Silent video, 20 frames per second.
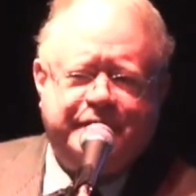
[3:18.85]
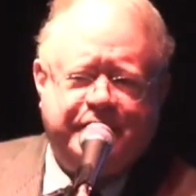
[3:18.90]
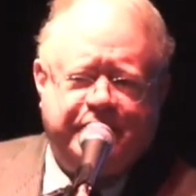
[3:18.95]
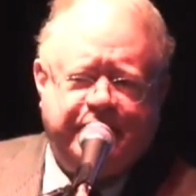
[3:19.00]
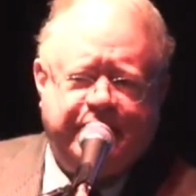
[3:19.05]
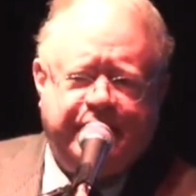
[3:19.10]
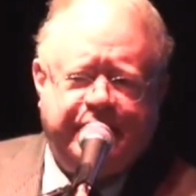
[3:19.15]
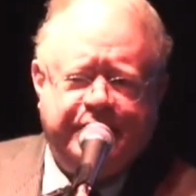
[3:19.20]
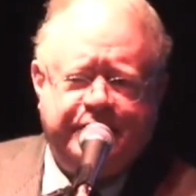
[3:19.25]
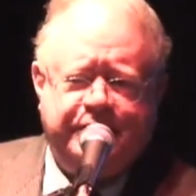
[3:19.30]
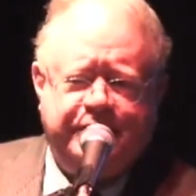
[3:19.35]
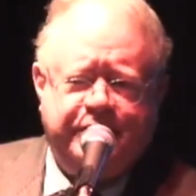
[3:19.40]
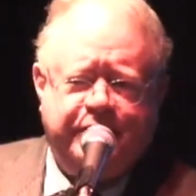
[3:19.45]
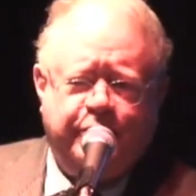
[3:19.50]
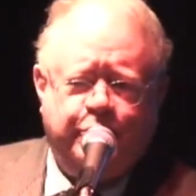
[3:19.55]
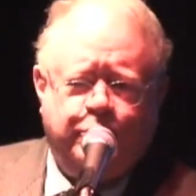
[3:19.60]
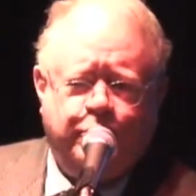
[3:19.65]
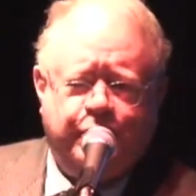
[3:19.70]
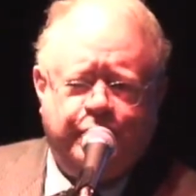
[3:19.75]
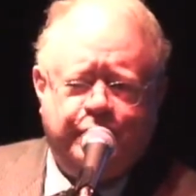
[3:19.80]
Todd,
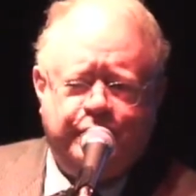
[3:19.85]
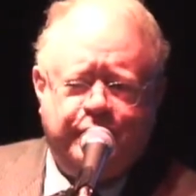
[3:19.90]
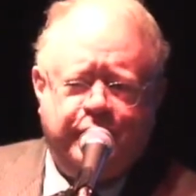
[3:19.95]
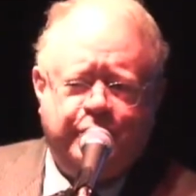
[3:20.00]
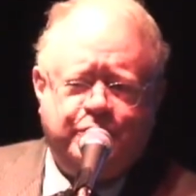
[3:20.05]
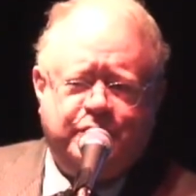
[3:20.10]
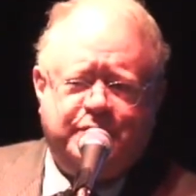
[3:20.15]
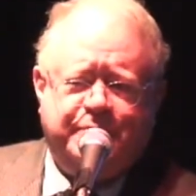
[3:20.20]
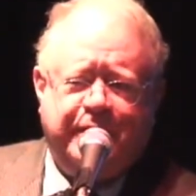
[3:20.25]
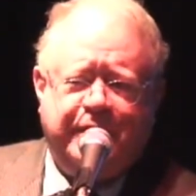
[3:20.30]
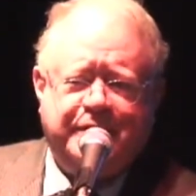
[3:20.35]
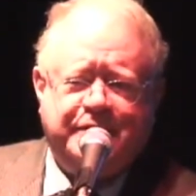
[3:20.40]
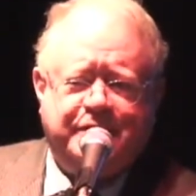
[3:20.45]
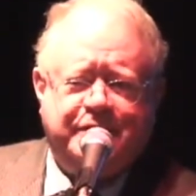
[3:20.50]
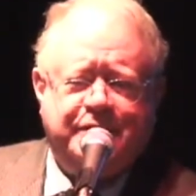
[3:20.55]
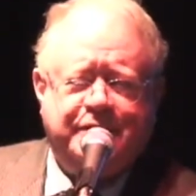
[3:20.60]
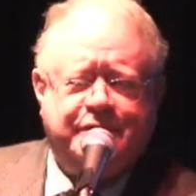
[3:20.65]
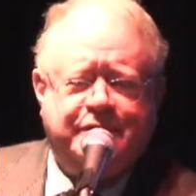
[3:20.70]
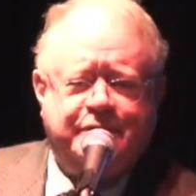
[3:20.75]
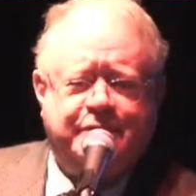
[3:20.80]
no
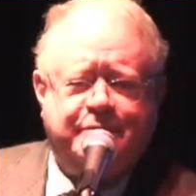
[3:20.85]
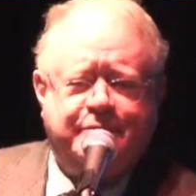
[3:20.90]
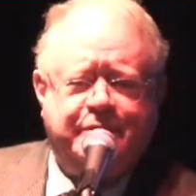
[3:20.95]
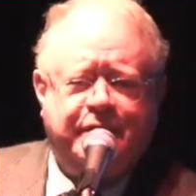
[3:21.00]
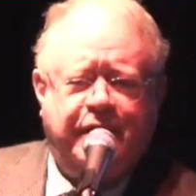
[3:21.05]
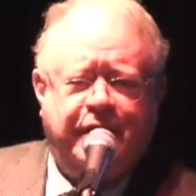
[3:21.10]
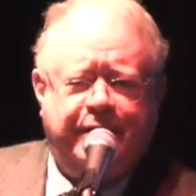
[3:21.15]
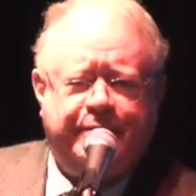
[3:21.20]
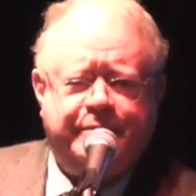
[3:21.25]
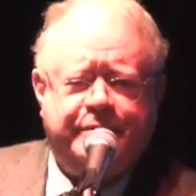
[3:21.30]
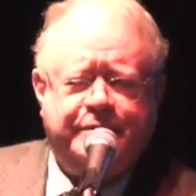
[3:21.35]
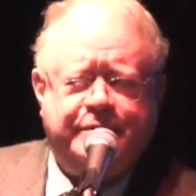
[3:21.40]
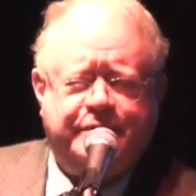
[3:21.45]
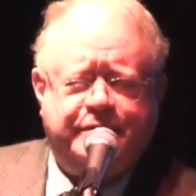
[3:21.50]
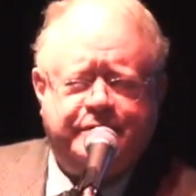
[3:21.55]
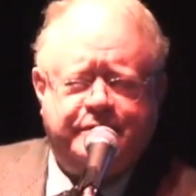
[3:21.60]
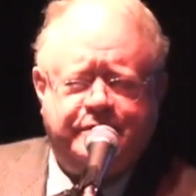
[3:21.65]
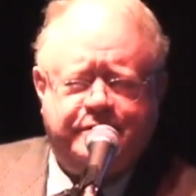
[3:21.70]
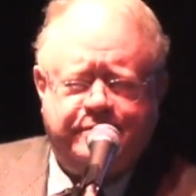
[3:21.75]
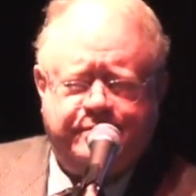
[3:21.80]
spaces or commas
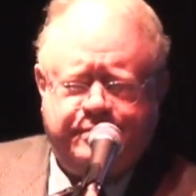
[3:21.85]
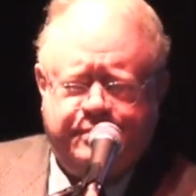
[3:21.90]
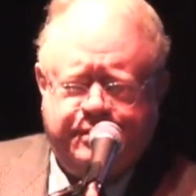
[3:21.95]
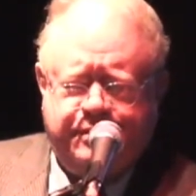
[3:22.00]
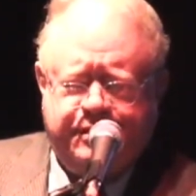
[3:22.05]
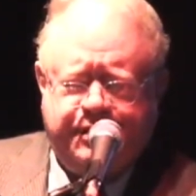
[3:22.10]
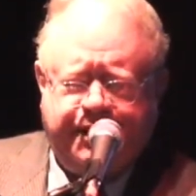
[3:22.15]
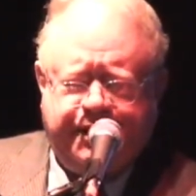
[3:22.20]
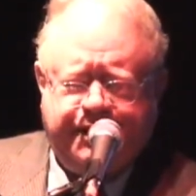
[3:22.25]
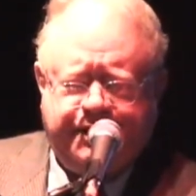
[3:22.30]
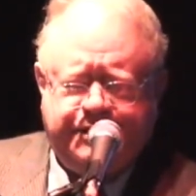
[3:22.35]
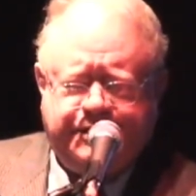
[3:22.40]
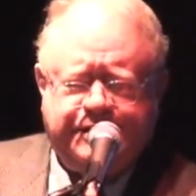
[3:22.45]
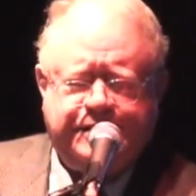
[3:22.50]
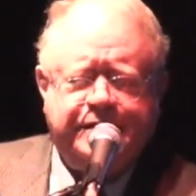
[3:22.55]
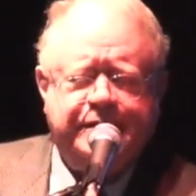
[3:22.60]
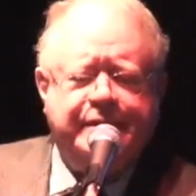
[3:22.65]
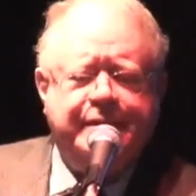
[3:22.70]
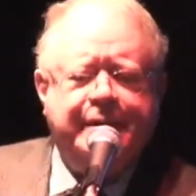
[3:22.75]
or dots,